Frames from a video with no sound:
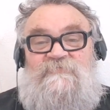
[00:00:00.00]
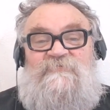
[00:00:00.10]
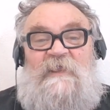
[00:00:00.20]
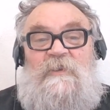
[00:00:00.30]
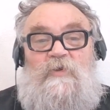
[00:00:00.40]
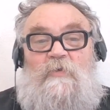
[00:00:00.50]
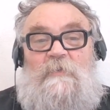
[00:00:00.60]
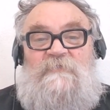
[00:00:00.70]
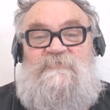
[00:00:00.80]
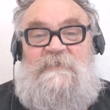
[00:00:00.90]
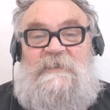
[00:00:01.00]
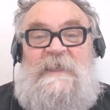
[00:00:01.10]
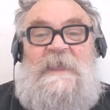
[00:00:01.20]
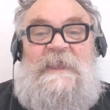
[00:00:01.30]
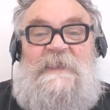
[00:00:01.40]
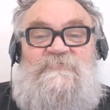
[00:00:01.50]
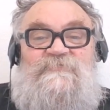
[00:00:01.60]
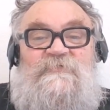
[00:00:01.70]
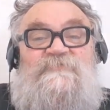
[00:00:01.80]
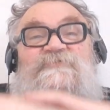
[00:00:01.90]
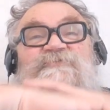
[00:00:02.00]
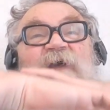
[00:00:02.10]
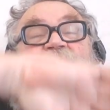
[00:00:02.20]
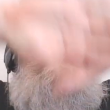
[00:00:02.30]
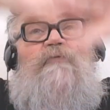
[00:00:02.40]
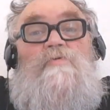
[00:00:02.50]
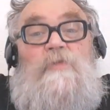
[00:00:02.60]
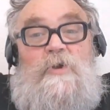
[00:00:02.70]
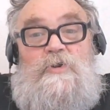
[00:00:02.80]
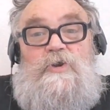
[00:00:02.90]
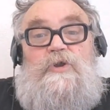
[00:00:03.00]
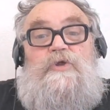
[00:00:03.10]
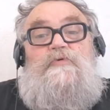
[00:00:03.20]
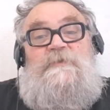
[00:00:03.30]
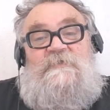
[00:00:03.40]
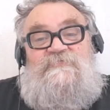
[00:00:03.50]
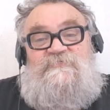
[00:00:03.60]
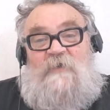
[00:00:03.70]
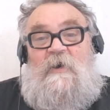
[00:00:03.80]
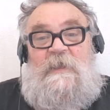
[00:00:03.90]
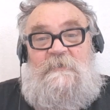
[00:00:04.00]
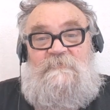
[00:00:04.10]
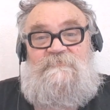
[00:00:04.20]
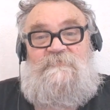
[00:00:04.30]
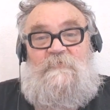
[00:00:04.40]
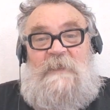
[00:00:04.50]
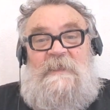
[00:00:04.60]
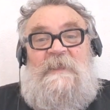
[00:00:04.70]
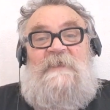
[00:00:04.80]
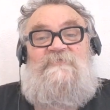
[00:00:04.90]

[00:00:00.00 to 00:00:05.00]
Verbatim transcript: Selenology is just general lunar science, okay?